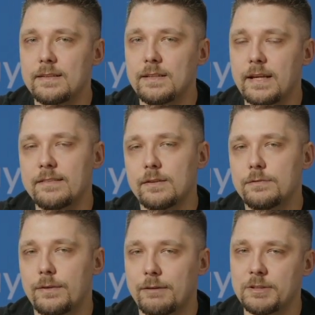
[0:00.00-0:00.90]
case
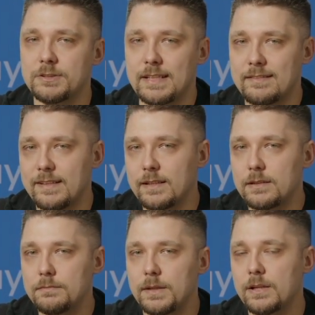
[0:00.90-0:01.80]
of regression testing,
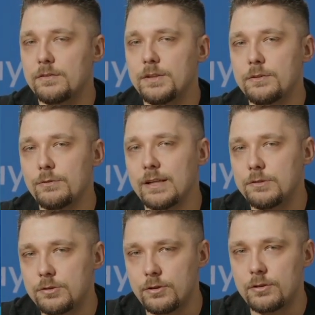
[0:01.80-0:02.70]
because you need to
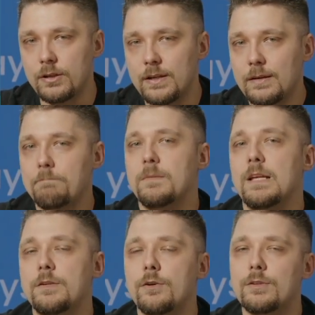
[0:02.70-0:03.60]
ensure
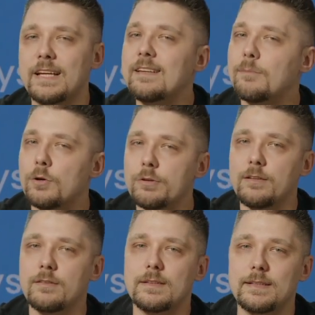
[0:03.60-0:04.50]
that your data
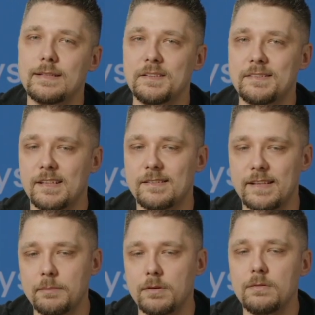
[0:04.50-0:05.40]
model is
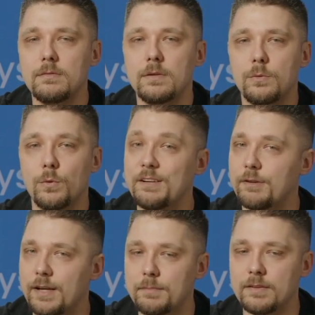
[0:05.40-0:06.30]
stable, whatever
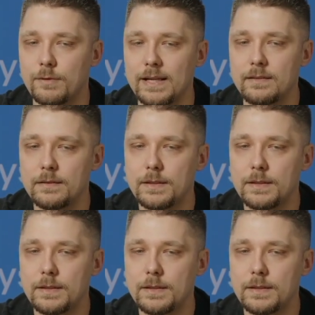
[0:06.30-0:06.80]
happens, right?